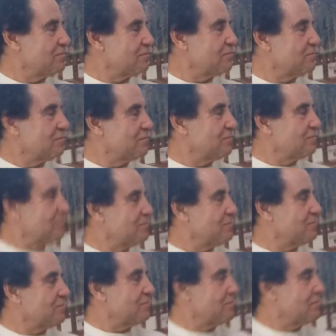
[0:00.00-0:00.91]

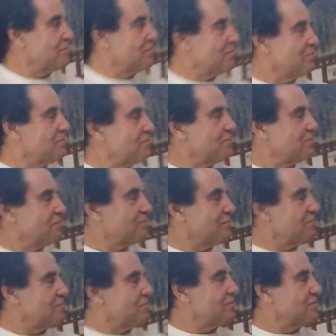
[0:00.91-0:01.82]

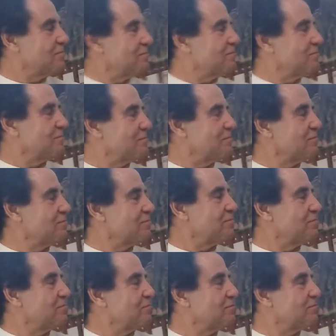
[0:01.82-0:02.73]

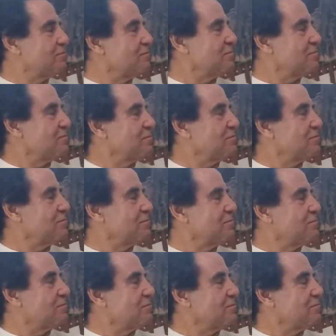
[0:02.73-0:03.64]

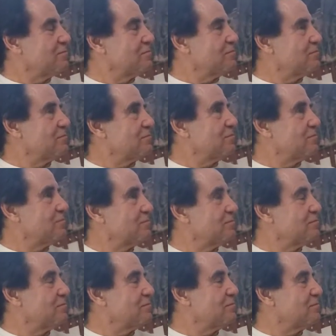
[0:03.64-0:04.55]

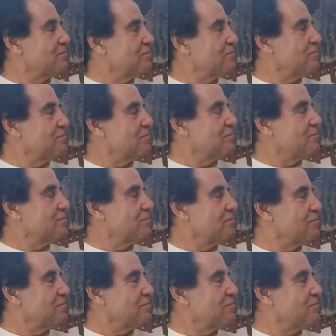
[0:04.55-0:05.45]

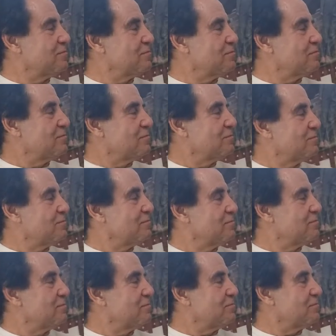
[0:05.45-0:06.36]

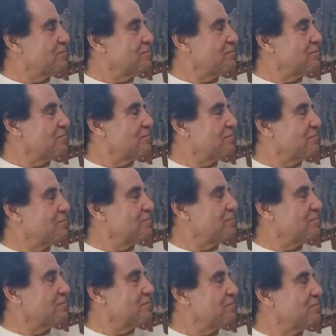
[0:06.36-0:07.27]

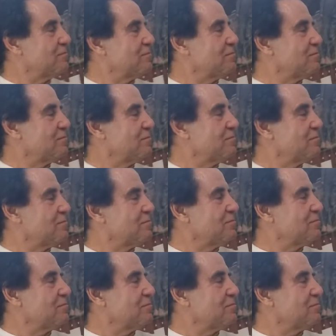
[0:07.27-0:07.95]
No words are spoken by the person on screen.